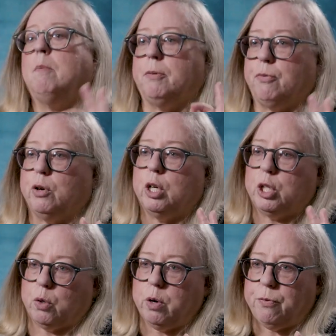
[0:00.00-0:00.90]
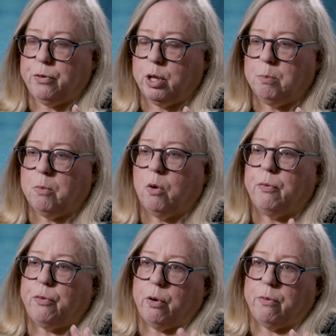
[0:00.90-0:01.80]
But for a short film or
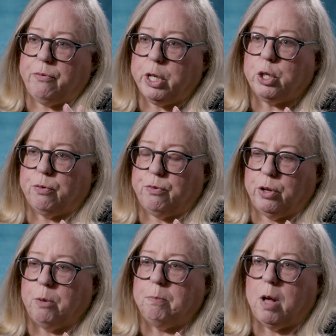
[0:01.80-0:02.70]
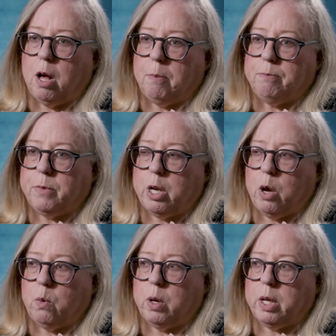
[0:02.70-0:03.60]
for a feature film, um, you know,